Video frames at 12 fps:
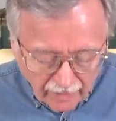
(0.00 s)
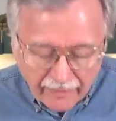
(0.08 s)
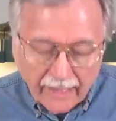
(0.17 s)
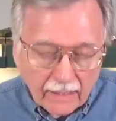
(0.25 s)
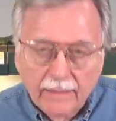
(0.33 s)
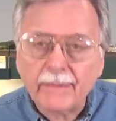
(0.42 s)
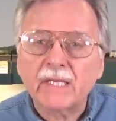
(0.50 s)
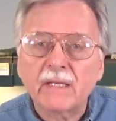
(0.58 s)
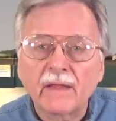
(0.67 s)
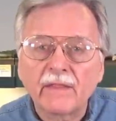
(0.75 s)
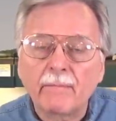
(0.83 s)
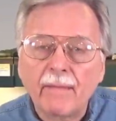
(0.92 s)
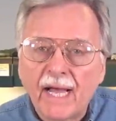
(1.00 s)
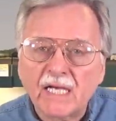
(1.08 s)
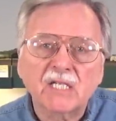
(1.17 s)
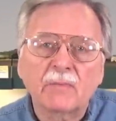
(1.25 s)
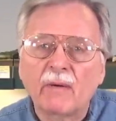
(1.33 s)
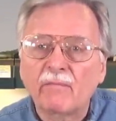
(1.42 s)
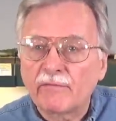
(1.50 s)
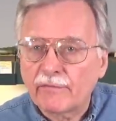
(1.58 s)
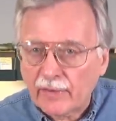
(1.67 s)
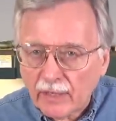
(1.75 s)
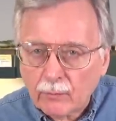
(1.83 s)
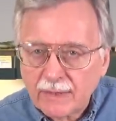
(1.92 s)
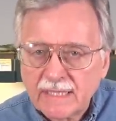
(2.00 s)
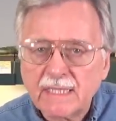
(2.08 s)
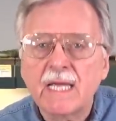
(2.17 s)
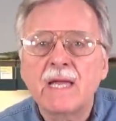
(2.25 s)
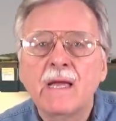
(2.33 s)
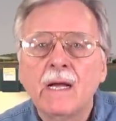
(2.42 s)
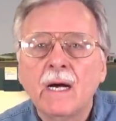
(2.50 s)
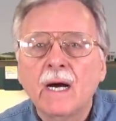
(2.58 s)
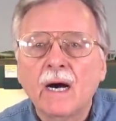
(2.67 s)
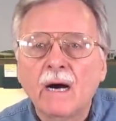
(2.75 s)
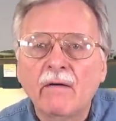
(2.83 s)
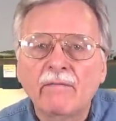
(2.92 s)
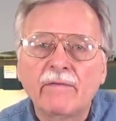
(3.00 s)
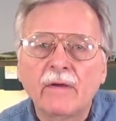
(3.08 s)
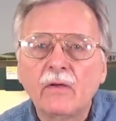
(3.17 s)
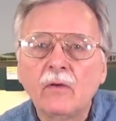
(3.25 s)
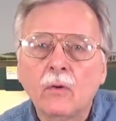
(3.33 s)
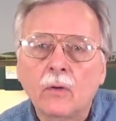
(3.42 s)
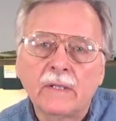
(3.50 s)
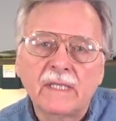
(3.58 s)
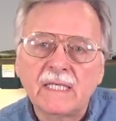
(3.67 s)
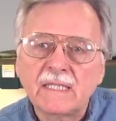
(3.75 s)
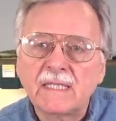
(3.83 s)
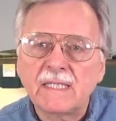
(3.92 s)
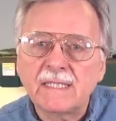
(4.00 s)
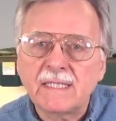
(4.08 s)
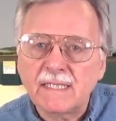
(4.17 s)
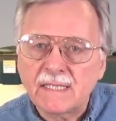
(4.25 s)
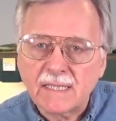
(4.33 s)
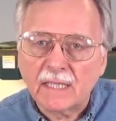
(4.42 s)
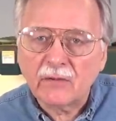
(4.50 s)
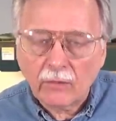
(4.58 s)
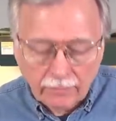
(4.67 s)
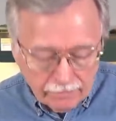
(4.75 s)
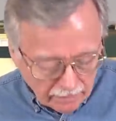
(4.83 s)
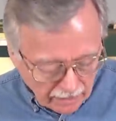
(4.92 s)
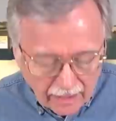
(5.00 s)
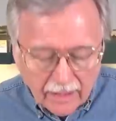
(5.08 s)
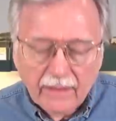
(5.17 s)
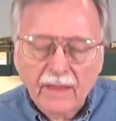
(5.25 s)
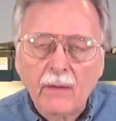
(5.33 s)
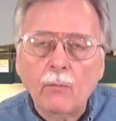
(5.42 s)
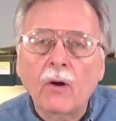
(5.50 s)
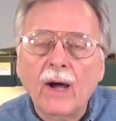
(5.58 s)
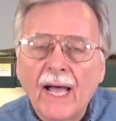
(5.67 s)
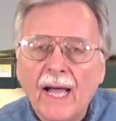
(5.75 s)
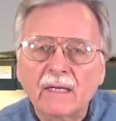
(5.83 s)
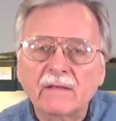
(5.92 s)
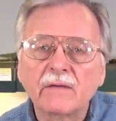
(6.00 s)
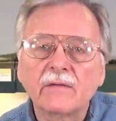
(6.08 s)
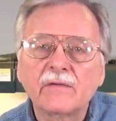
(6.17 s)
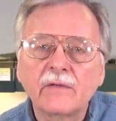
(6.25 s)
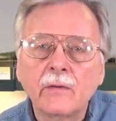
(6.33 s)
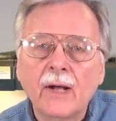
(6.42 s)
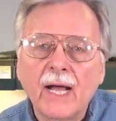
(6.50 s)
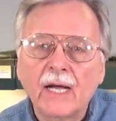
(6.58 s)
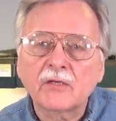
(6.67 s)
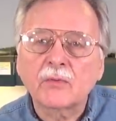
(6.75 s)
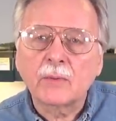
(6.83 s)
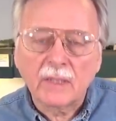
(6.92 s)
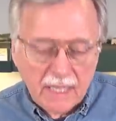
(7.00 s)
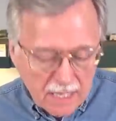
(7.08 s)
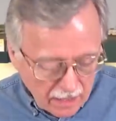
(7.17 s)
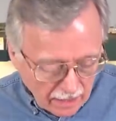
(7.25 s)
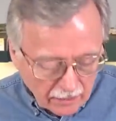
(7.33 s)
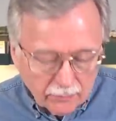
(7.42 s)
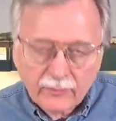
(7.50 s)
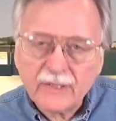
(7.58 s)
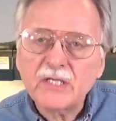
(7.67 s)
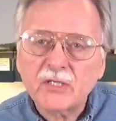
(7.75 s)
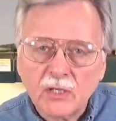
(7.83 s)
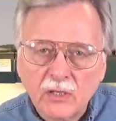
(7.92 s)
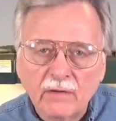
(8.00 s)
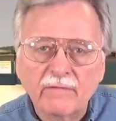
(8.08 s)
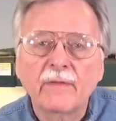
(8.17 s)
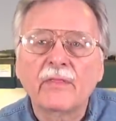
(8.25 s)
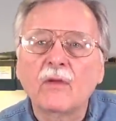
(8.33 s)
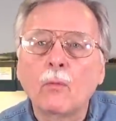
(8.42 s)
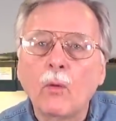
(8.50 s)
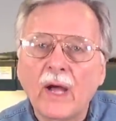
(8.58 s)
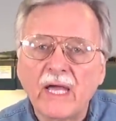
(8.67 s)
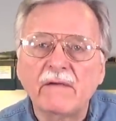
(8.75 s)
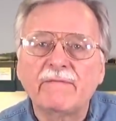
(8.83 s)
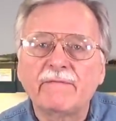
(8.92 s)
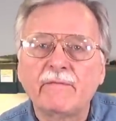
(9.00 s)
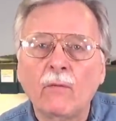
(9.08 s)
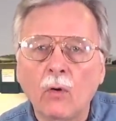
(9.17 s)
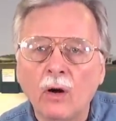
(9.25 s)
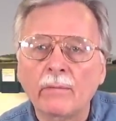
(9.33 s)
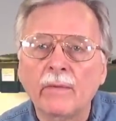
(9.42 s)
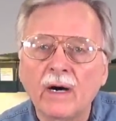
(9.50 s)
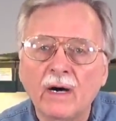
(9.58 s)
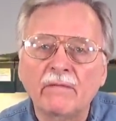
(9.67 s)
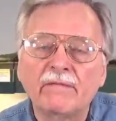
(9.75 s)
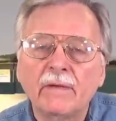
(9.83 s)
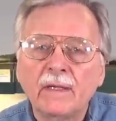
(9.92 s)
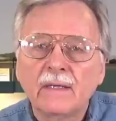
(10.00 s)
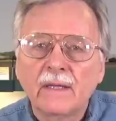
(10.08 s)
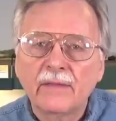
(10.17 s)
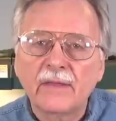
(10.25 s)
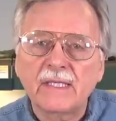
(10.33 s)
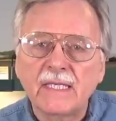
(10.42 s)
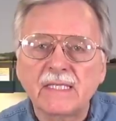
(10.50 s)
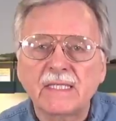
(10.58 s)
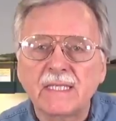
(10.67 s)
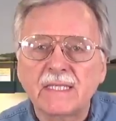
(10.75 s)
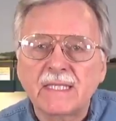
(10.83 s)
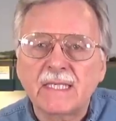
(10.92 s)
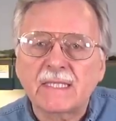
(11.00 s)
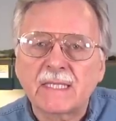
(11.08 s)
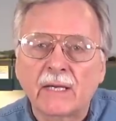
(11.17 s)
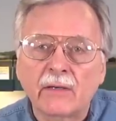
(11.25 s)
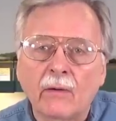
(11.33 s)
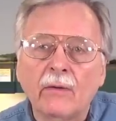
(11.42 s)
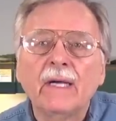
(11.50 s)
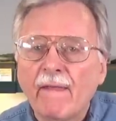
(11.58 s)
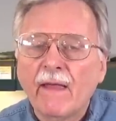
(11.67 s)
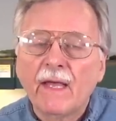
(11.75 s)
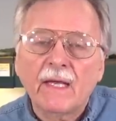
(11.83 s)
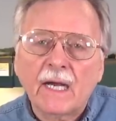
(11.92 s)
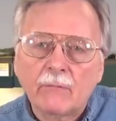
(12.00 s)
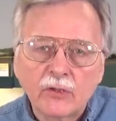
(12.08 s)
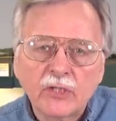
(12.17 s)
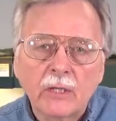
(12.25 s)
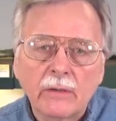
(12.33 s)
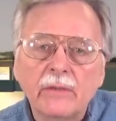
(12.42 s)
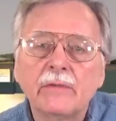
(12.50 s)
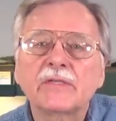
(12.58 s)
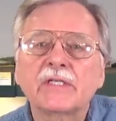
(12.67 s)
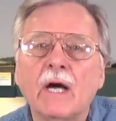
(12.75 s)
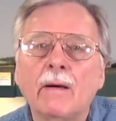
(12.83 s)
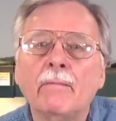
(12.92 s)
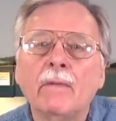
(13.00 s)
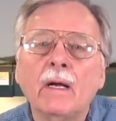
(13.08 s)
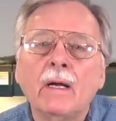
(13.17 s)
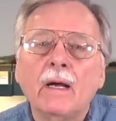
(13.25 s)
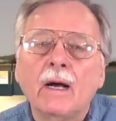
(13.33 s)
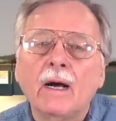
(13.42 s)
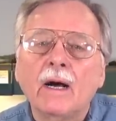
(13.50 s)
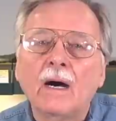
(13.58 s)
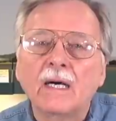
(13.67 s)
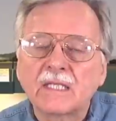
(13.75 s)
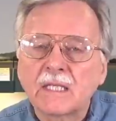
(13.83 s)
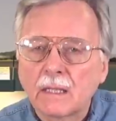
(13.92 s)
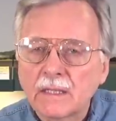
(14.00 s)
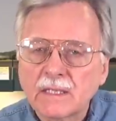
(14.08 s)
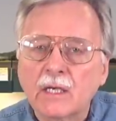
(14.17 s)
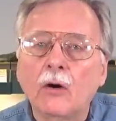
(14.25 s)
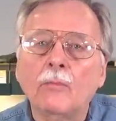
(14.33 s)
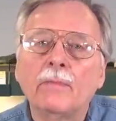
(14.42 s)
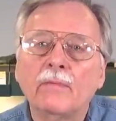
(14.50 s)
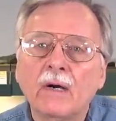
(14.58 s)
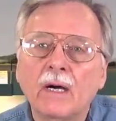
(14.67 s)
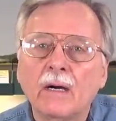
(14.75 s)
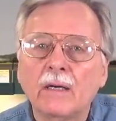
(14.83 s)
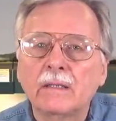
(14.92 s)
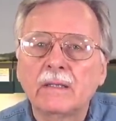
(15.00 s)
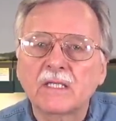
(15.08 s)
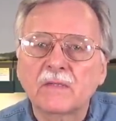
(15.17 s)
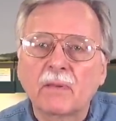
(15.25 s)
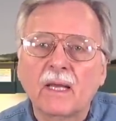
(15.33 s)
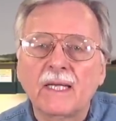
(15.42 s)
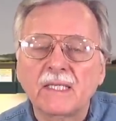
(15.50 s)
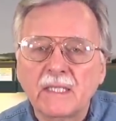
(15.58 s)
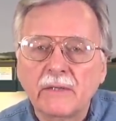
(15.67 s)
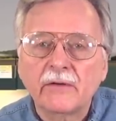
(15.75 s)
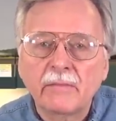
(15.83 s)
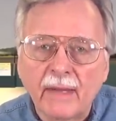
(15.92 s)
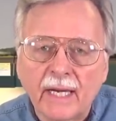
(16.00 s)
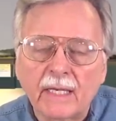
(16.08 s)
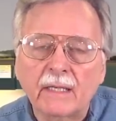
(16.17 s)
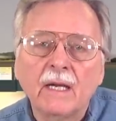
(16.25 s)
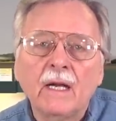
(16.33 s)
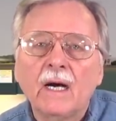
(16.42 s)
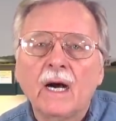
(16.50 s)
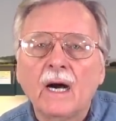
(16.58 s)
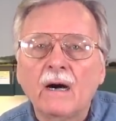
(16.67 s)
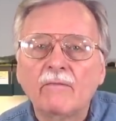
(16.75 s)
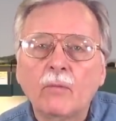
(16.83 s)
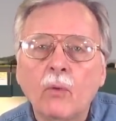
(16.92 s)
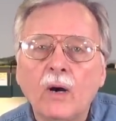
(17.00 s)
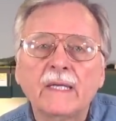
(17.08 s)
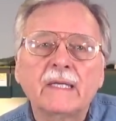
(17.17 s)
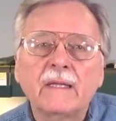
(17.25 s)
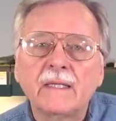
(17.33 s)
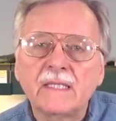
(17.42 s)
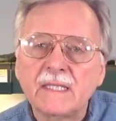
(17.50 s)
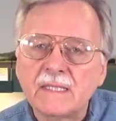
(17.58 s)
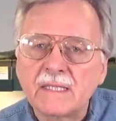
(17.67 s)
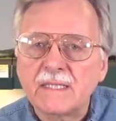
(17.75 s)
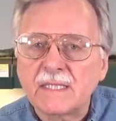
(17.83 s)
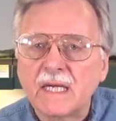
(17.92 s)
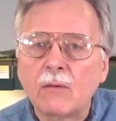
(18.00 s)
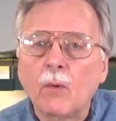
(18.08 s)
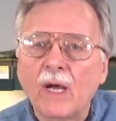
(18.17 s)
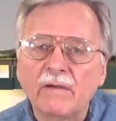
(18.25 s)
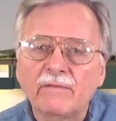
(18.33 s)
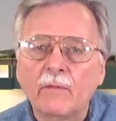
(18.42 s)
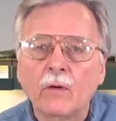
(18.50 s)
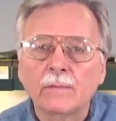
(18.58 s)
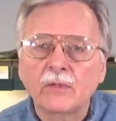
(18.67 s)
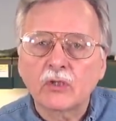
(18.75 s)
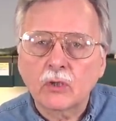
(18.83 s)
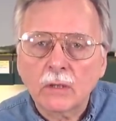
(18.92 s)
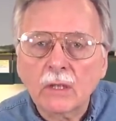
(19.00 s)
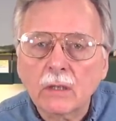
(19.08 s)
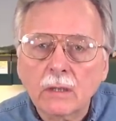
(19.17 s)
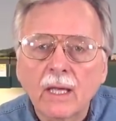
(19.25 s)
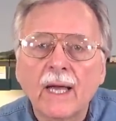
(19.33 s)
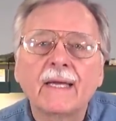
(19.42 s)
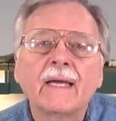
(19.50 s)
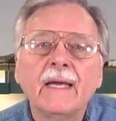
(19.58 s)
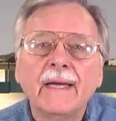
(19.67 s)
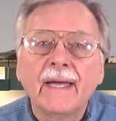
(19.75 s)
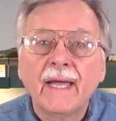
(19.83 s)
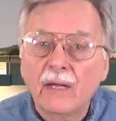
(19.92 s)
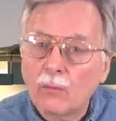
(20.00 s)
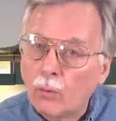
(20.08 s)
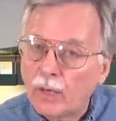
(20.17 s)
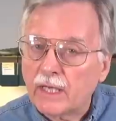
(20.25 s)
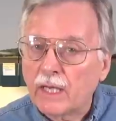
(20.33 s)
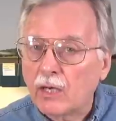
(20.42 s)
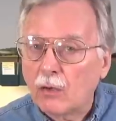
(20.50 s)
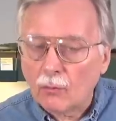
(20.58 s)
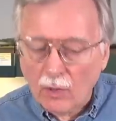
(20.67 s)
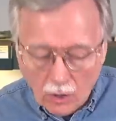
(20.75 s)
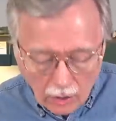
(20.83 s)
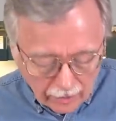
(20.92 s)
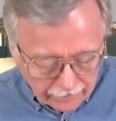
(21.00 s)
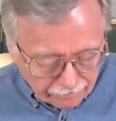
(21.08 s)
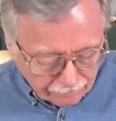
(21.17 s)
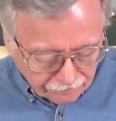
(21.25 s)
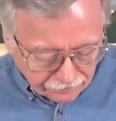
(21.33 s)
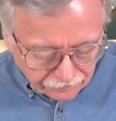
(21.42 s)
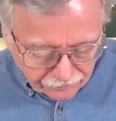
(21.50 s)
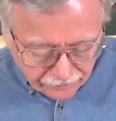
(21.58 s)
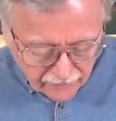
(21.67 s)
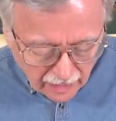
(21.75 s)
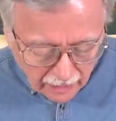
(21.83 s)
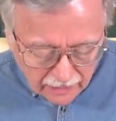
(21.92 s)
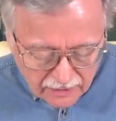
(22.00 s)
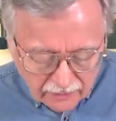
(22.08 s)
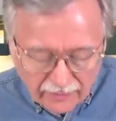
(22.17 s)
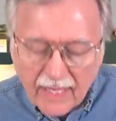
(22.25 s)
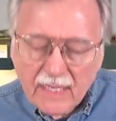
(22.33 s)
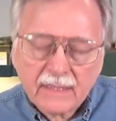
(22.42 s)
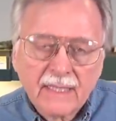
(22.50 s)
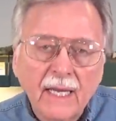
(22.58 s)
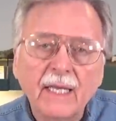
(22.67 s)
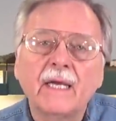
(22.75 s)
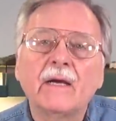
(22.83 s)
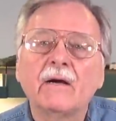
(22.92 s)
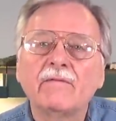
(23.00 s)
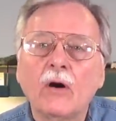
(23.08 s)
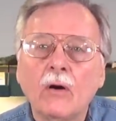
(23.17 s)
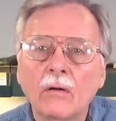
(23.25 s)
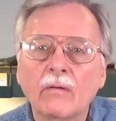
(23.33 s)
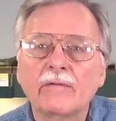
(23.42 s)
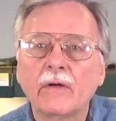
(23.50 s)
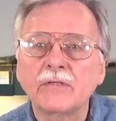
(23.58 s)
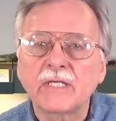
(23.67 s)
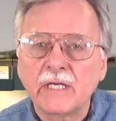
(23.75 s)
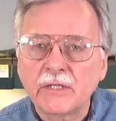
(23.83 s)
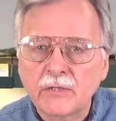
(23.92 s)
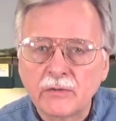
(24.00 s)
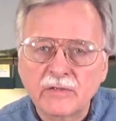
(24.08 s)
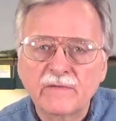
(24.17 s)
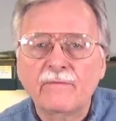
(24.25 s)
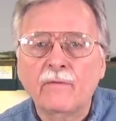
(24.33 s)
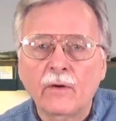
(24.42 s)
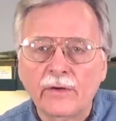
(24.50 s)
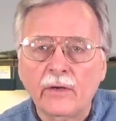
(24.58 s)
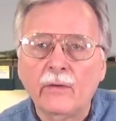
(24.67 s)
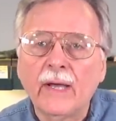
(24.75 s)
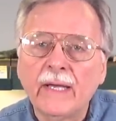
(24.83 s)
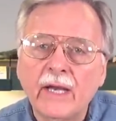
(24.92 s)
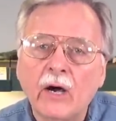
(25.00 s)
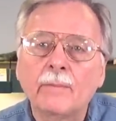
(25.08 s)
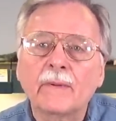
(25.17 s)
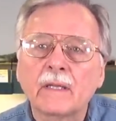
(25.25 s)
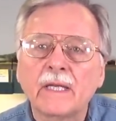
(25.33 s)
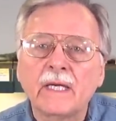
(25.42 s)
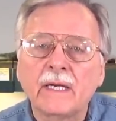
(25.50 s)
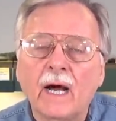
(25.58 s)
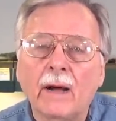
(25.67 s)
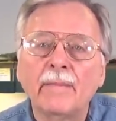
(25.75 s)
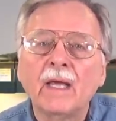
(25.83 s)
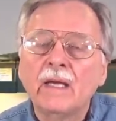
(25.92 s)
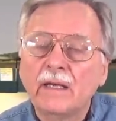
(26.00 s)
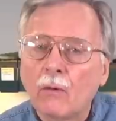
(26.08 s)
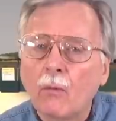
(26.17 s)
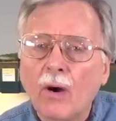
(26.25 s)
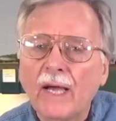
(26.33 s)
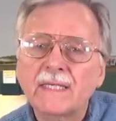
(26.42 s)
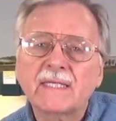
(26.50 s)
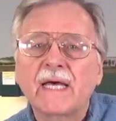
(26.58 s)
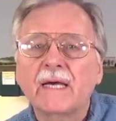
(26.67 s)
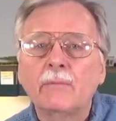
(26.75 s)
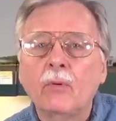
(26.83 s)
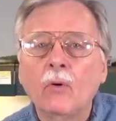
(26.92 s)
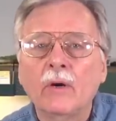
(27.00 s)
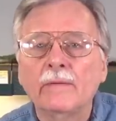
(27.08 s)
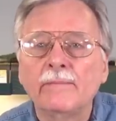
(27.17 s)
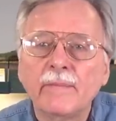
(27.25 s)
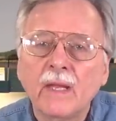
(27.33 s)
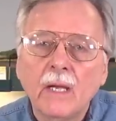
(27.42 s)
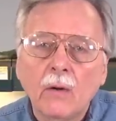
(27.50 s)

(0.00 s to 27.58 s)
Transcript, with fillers: They limit the maximum frequency of your D C C signal. They will act to actually preserve the waveform of the D C C signal. And I will show you some uh, oscilloscope uh, displays here in a minute of what the D C C waveform should look like and what can go wrong. So they take care of all of those issues for you and help clean it up. Now, why is that important?